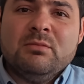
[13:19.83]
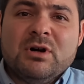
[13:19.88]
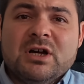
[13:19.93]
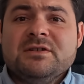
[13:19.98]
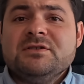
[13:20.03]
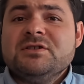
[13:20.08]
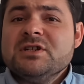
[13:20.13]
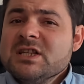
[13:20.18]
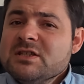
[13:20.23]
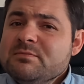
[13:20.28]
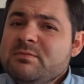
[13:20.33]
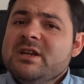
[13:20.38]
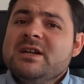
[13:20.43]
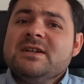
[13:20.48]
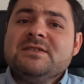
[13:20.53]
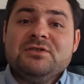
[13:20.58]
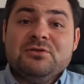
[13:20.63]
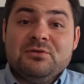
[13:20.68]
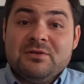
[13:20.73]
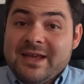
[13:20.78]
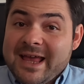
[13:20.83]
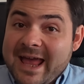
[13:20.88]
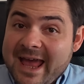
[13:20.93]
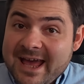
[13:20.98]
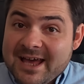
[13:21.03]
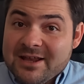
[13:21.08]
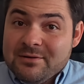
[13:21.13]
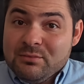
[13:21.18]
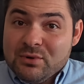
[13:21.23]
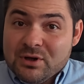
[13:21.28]
But just because you
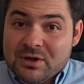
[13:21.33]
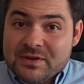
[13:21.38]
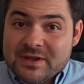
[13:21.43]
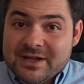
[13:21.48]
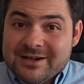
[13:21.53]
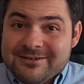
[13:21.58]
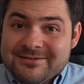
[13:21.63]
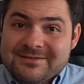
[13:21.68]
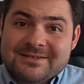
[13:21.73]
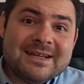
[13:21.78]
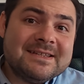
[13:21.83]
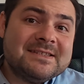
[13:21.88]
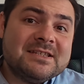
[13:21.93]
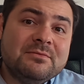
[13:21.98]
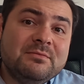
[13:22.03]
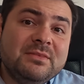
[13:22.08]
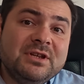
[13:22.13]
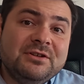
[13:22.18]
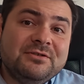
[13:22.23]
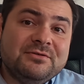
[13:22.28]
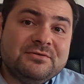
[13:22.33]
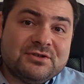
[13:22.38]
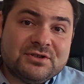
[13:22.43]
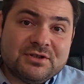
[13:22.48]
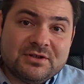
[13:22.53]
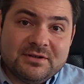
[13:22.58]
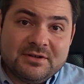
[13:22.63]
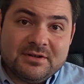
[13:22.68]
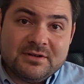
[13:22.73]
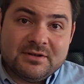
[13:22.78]
can book there doesn't mean you should.